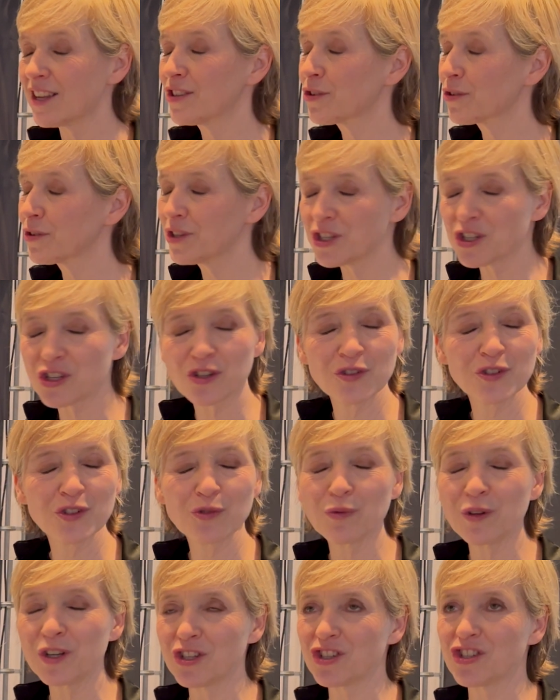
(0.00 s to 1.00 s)
a traditional
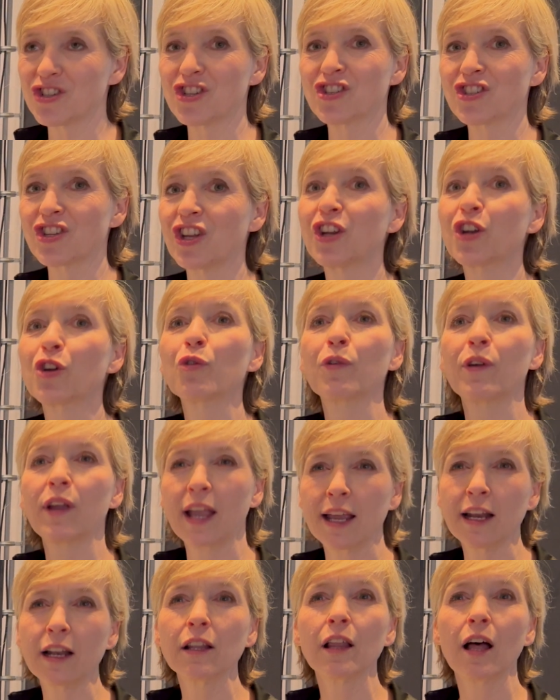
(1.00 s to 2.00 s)
switch is just going to
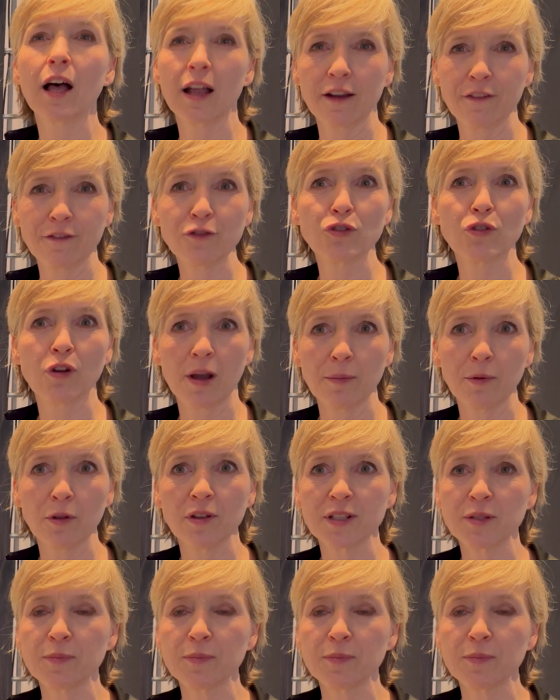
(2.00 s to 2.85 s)
create a lot of trouble,